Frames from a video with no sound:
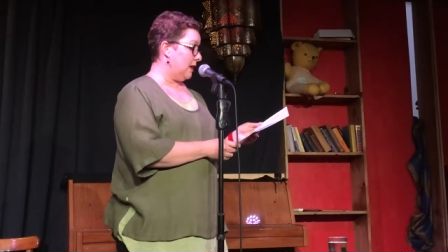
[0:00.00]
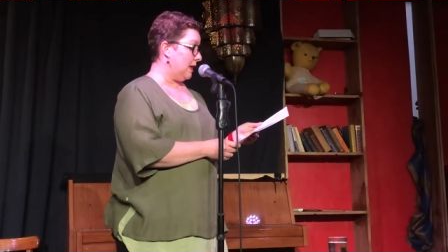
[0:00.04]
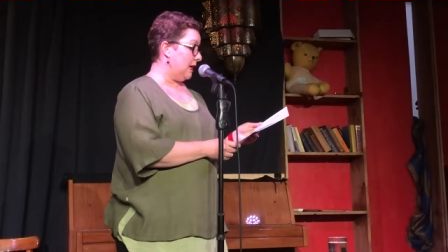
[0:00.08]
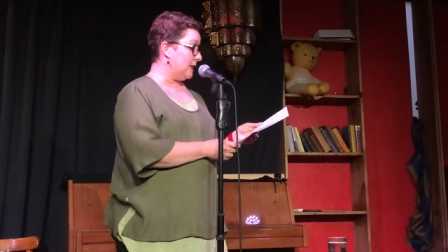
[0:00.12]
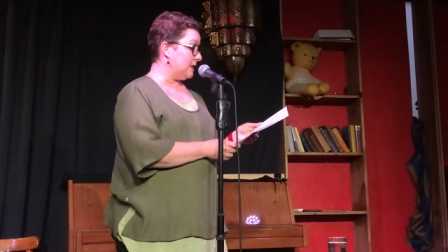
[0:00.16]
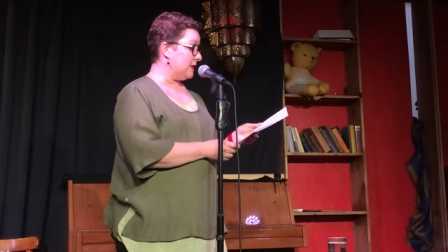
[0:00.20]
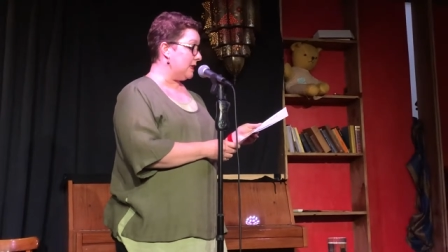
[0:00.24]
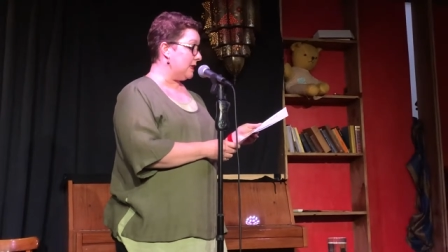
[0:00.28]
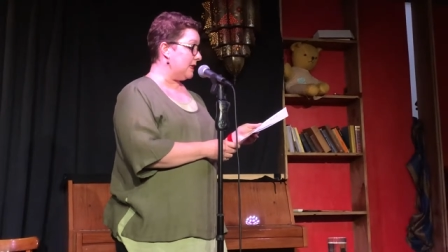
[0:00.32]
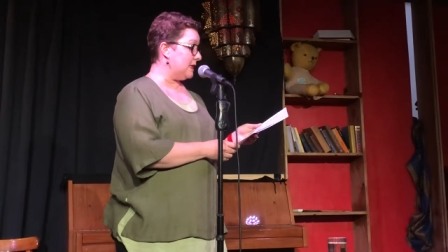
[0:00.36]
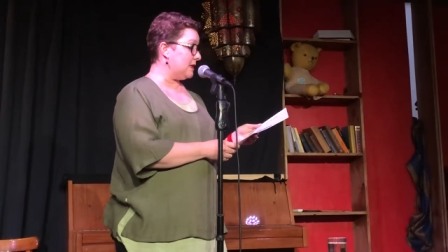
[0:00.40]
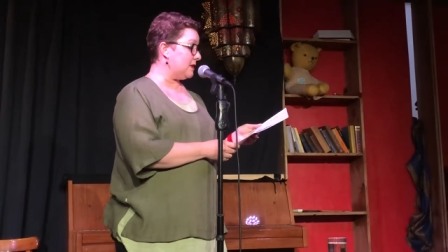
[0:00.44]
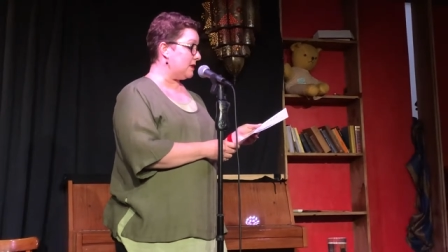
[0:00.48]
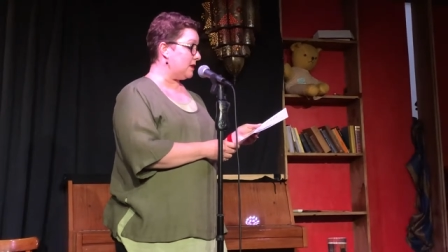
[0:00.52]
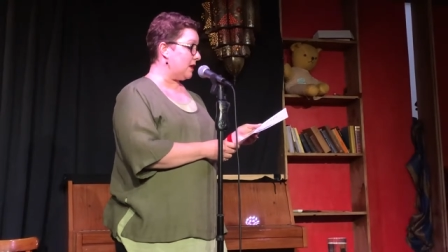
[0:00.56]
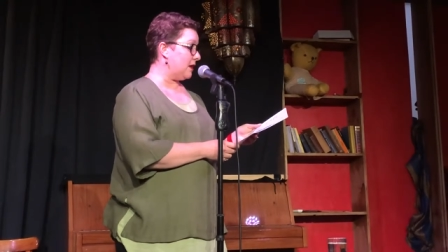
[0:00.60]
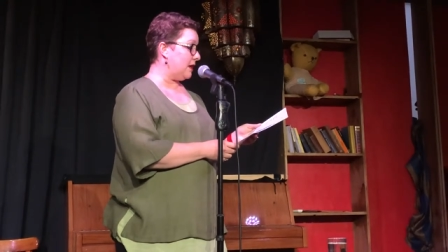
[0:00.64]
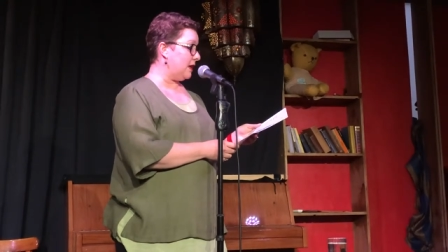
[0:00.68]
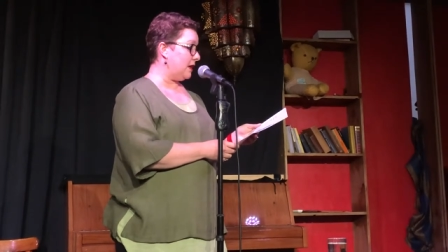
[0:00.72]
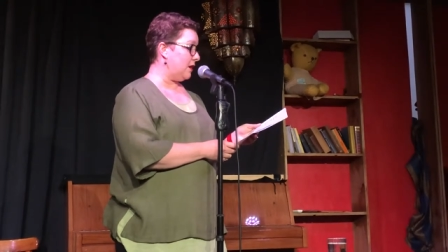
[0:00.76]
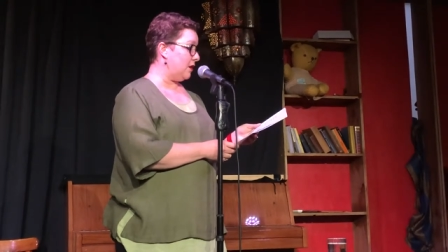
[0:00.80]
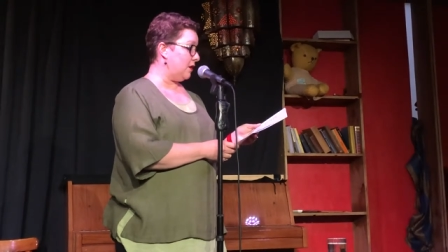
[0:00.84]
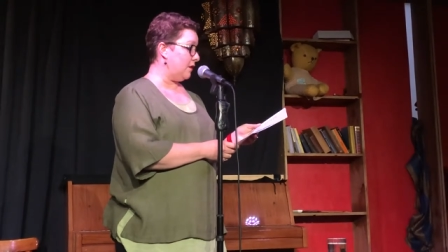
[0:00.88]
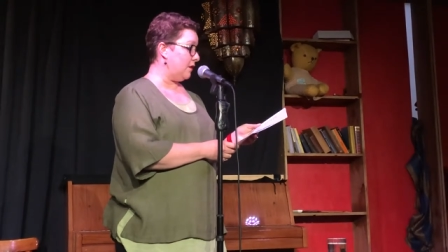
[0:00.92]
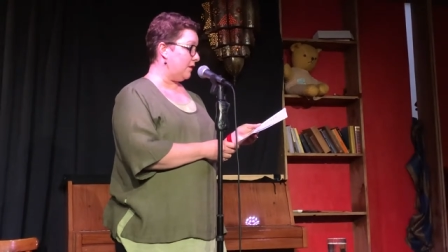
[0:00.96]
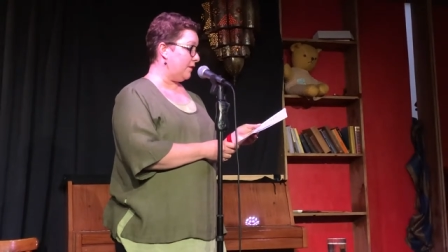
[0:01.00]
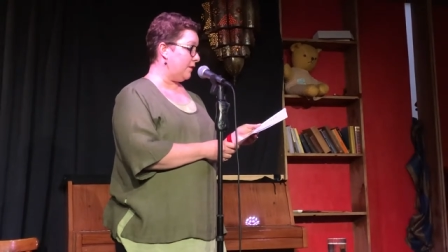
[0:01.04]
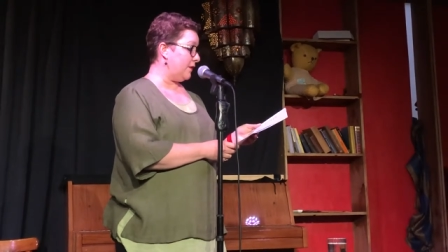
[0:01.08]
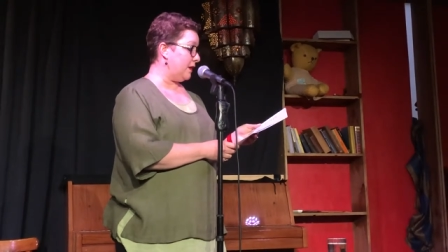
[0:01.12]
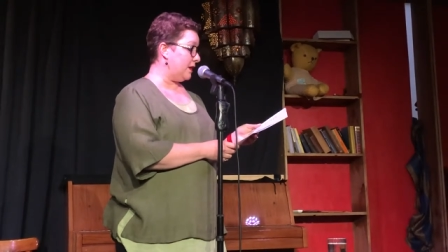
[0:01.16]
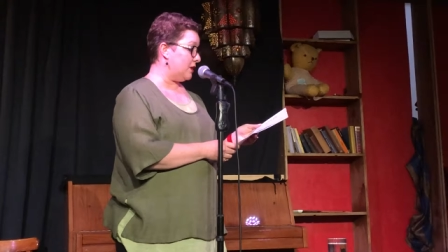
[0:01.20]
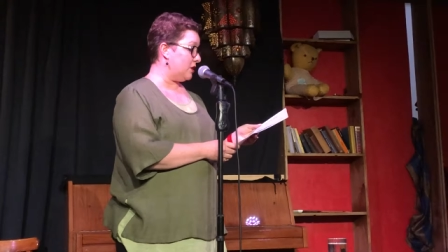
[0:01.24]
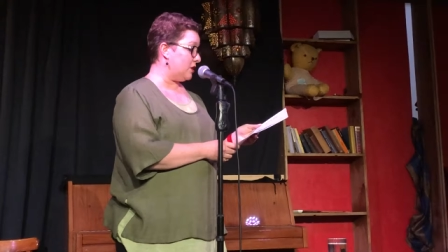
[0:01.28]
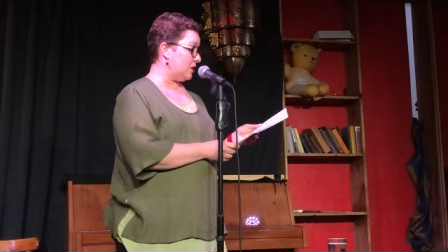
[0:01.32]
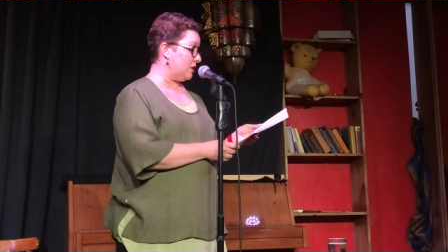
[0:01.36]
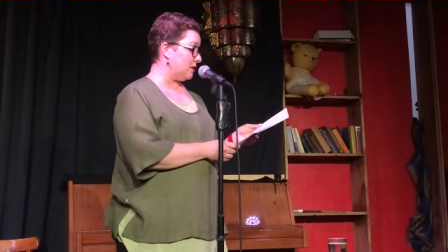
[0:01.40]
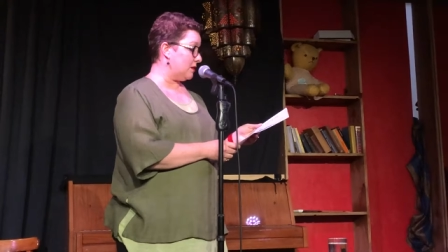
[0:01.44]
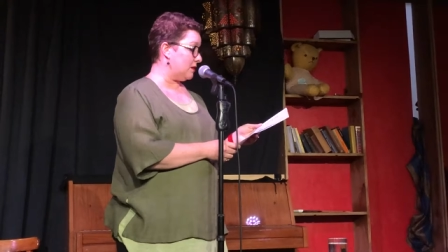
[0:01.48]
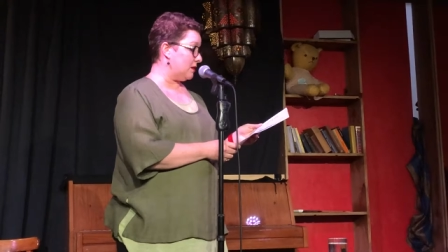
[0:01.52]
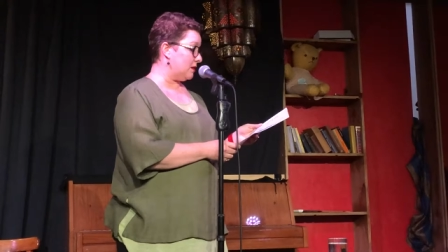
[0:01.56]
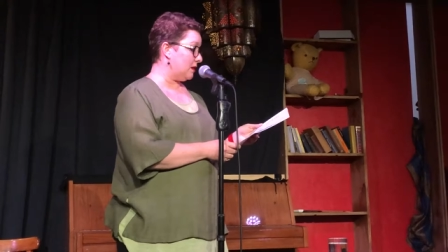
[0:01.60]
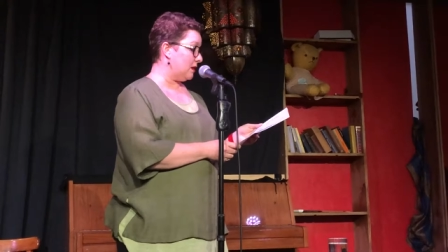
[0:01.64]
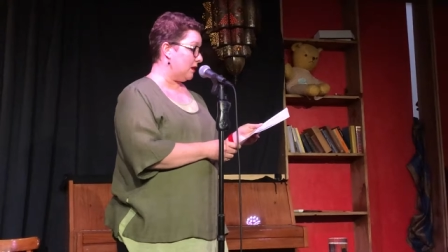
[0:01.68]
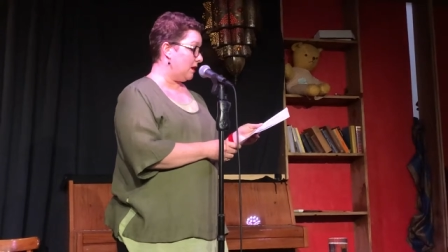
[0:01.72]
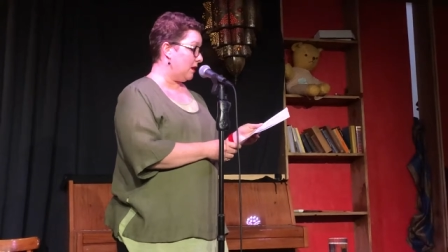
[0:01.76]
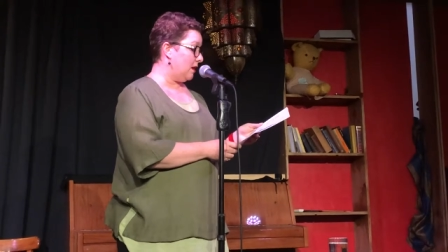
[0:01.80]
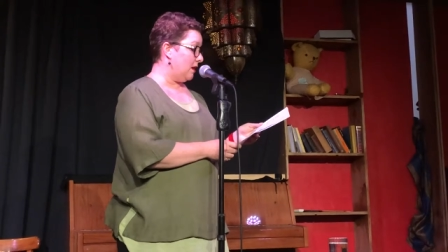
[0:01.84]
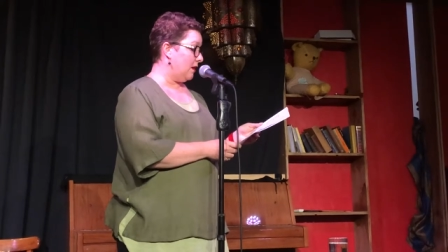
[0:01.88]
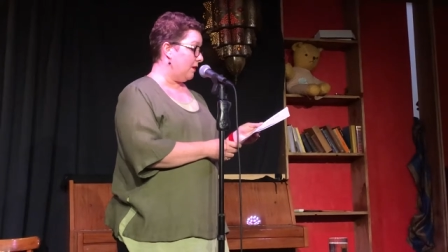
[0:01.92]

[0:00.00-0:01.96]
As he studied her features,